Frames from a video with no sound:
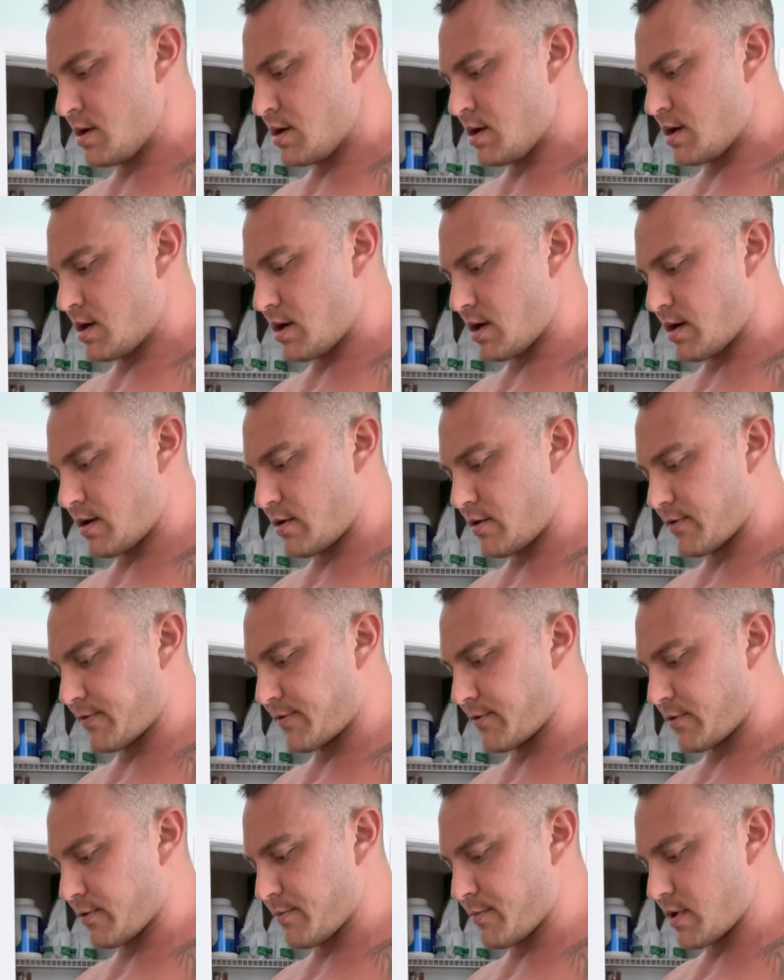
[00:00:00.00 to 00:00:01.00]

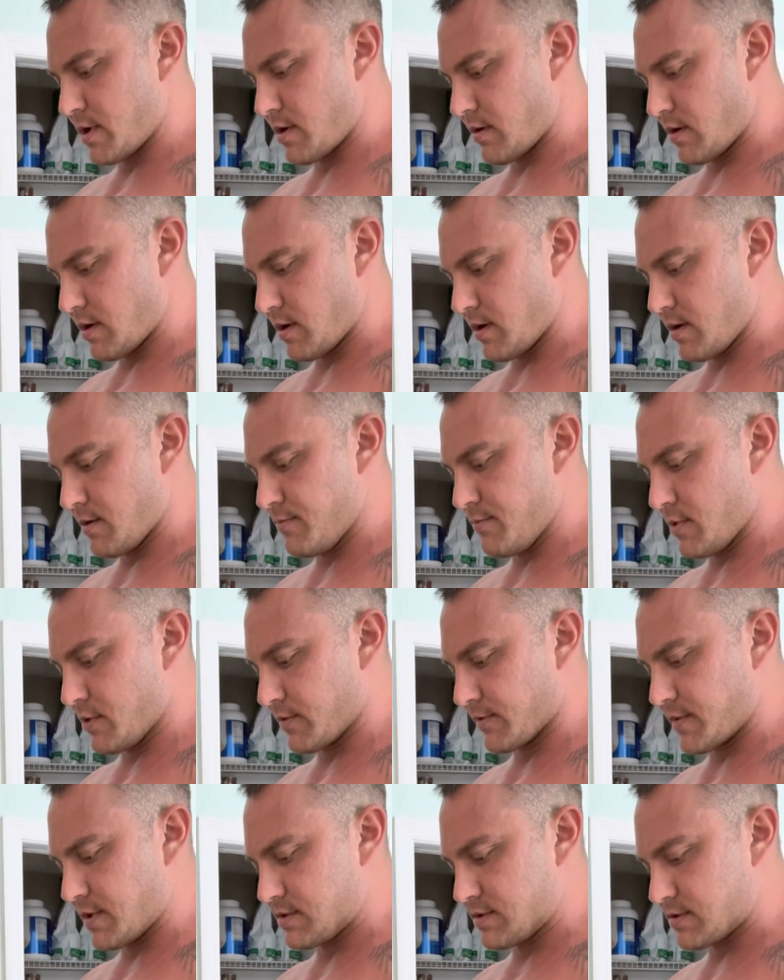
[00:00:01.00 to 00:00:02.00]
hawthorn berry, milk
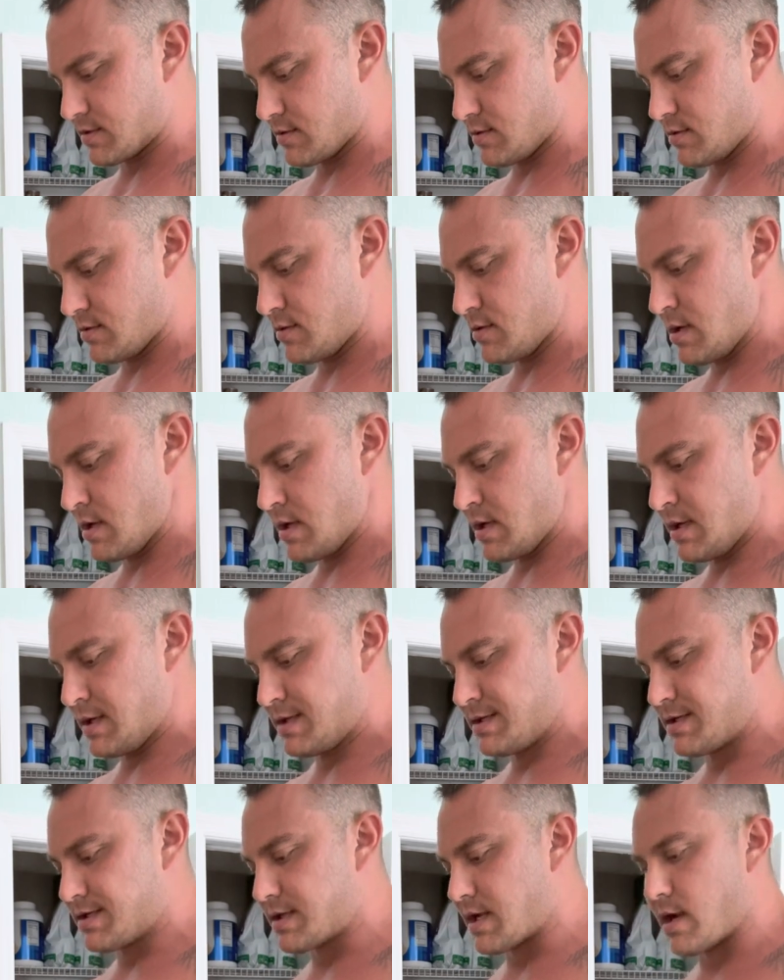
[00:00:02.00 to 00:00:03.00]
thistle. It's
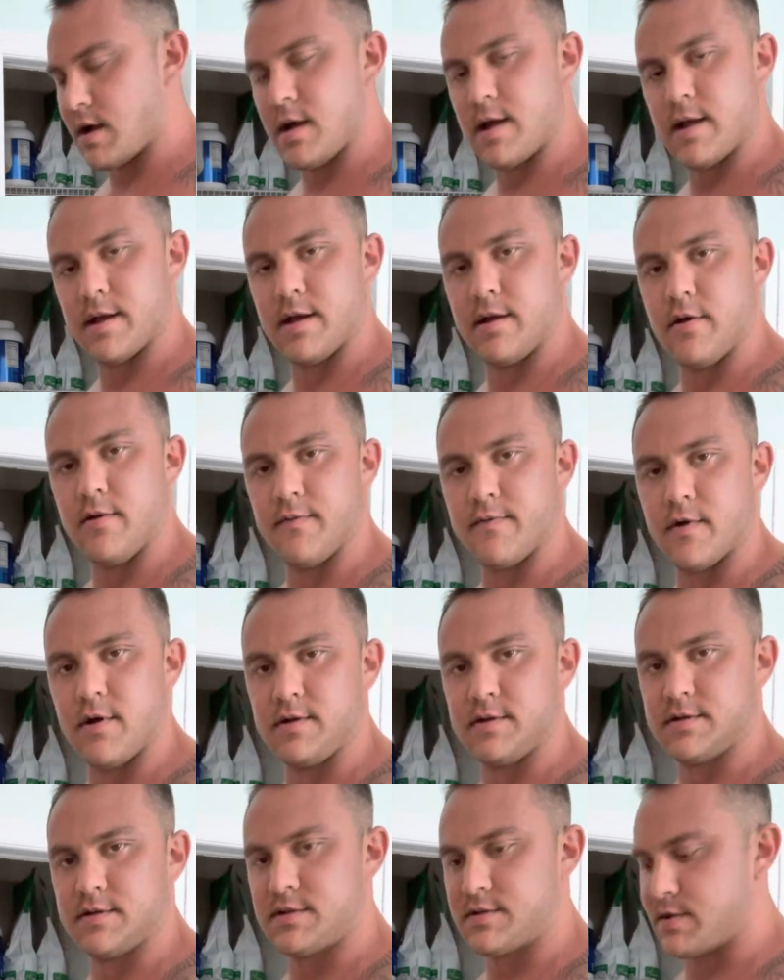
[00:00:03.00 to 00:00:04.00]
just like an
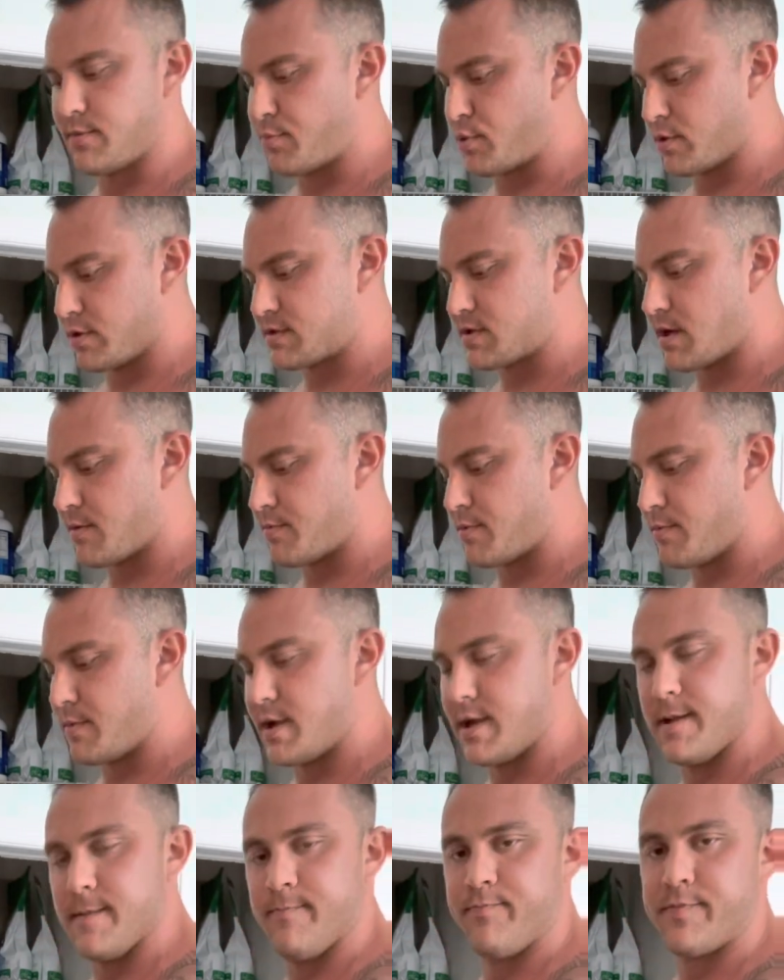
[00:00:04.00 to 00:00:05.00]
overall support
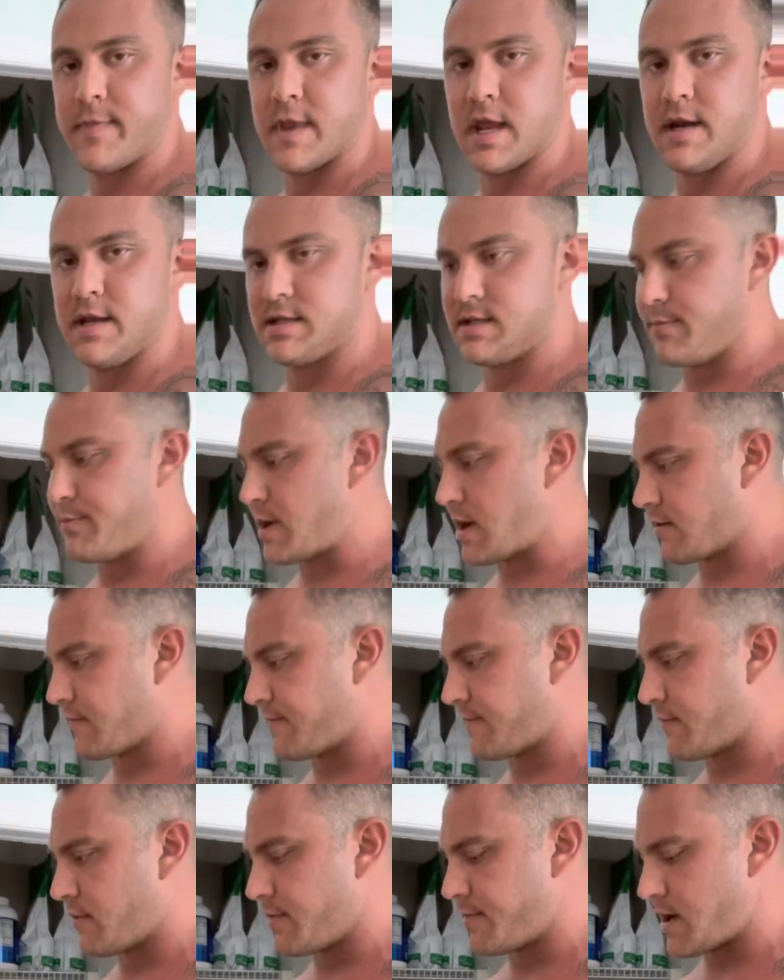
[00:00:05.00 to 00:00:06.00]
supplement, and it's in powder
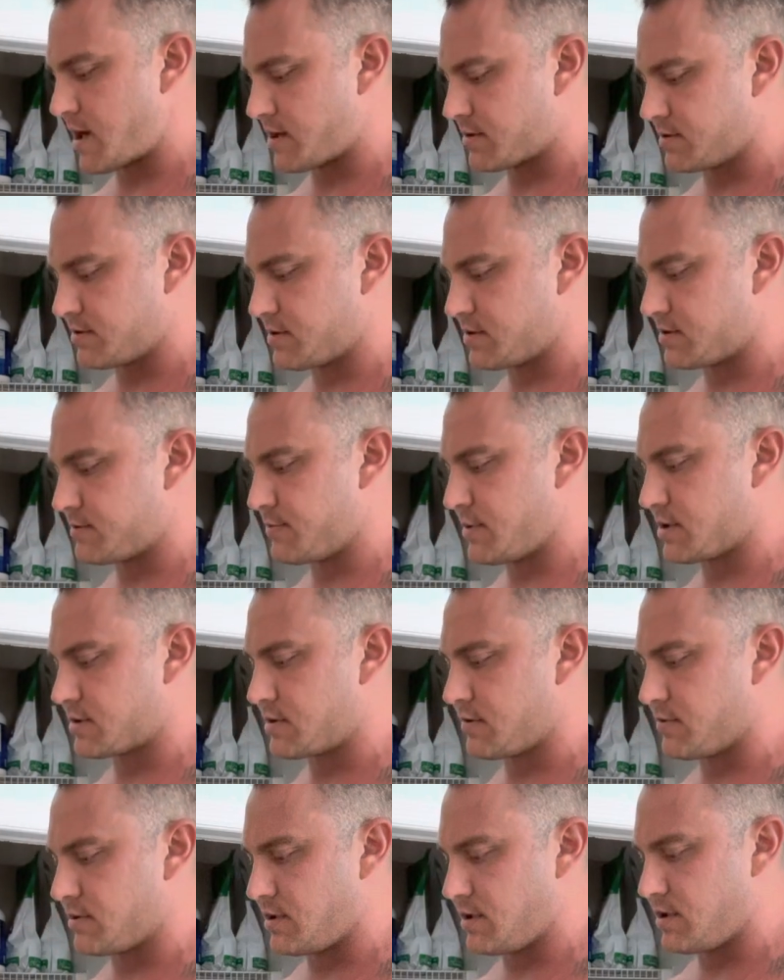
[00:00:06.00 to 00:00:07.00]
form. I actually just mix it
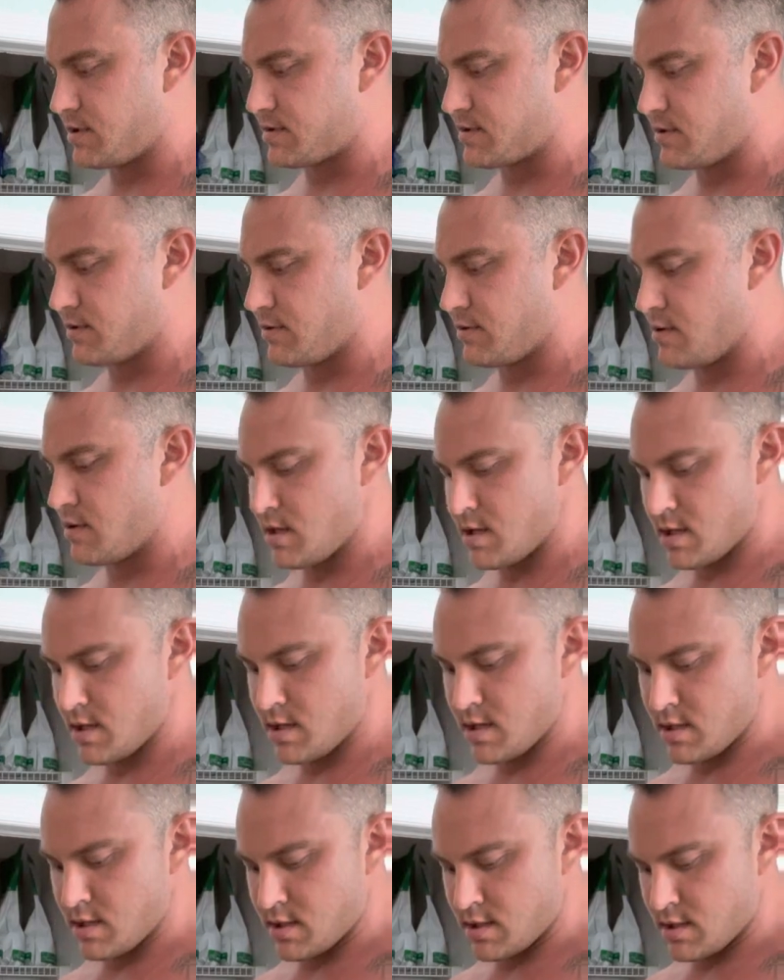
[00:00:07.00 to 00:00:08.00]
with these two,
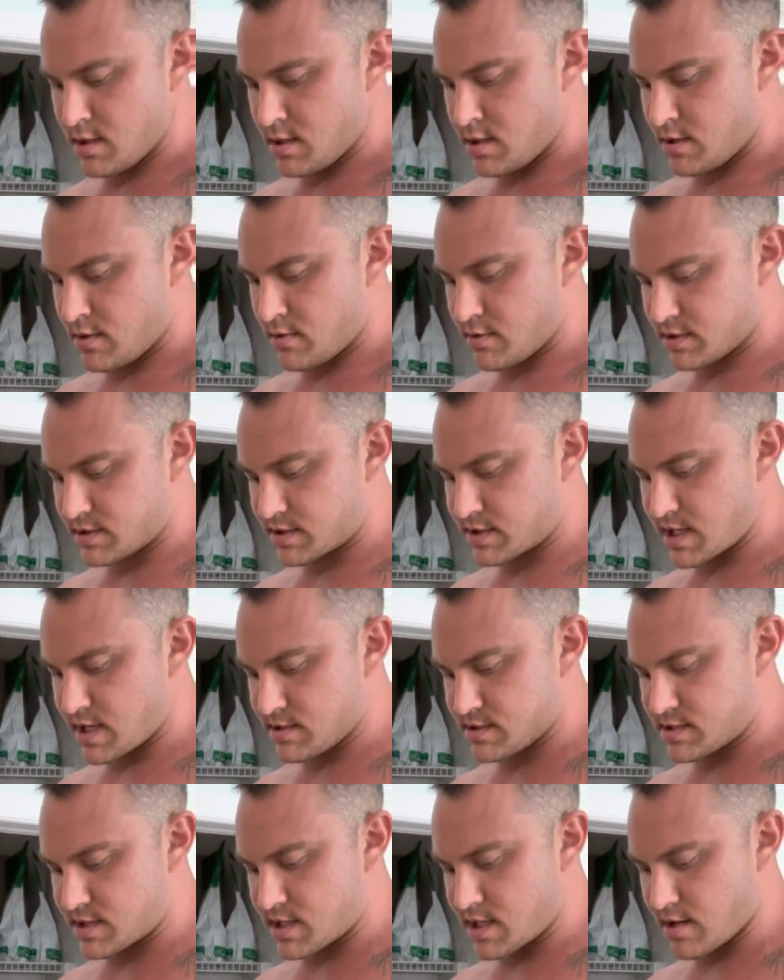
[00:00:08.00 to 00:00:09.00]
which
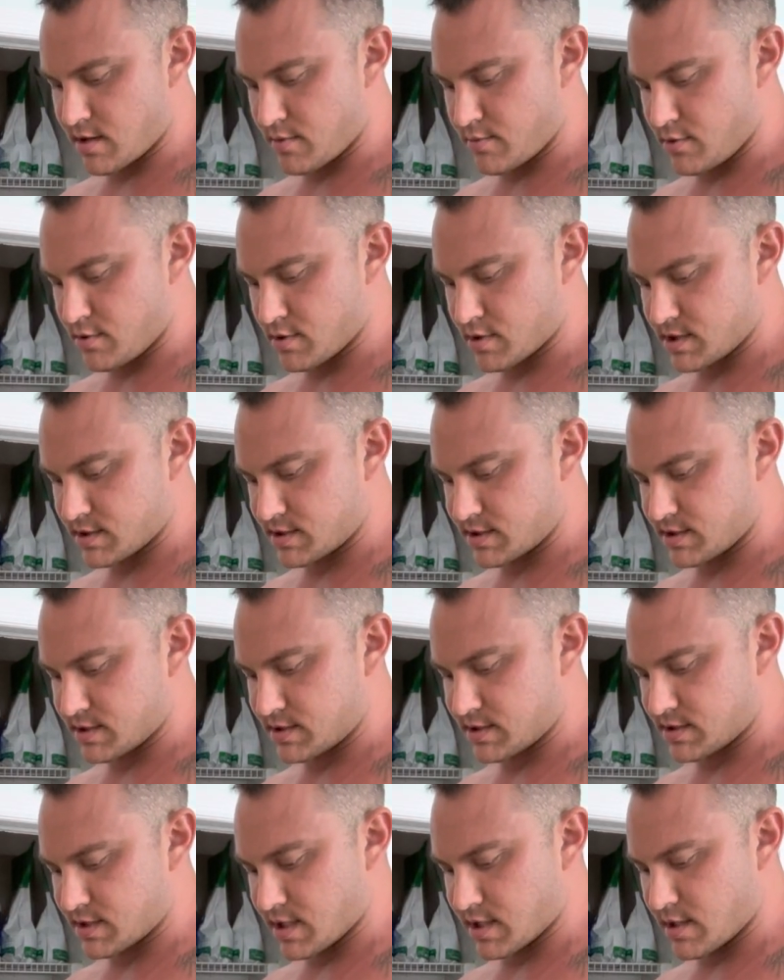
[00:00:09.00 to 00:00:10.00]
sounds terrible because this
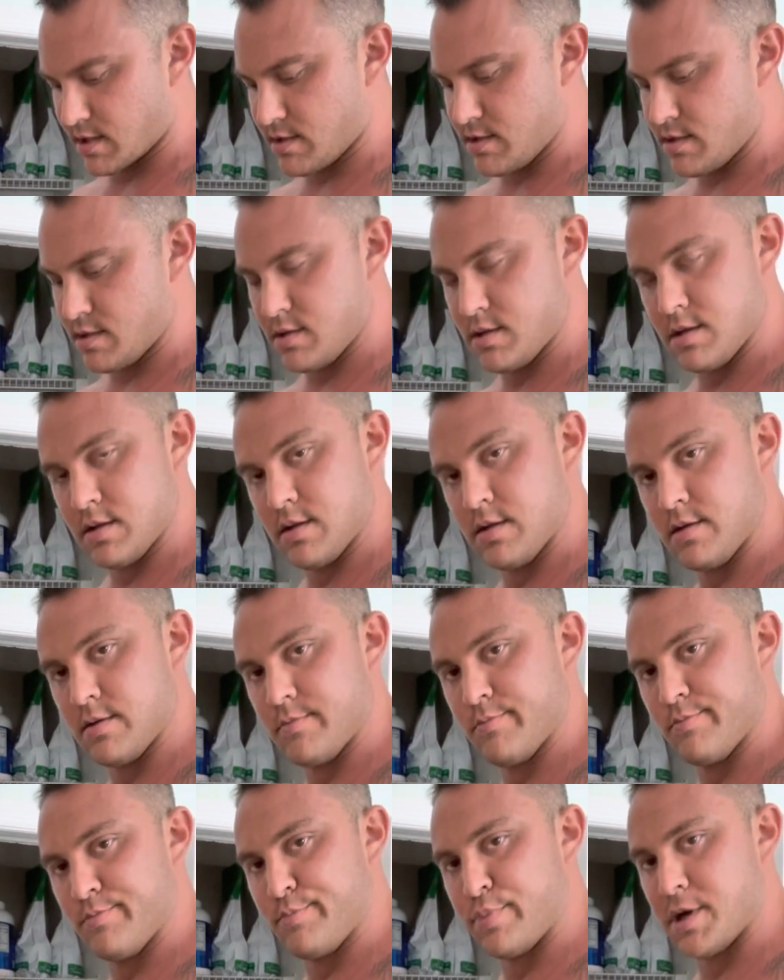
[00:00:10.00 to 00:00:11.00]
is like a
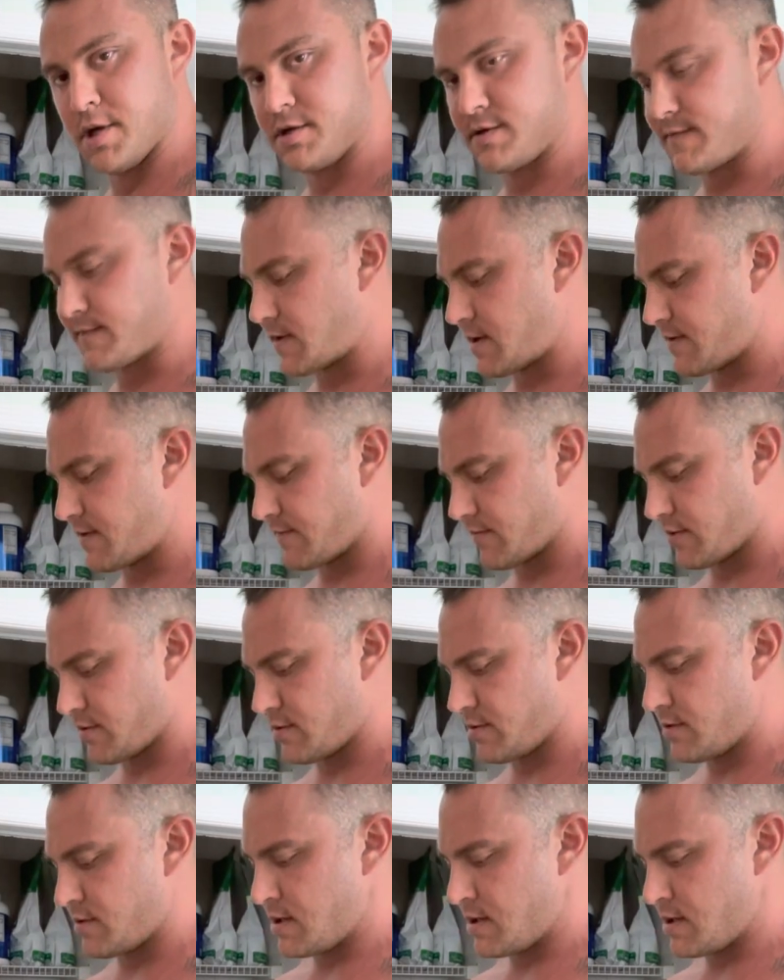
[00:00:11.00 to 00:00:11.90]
punch flavor.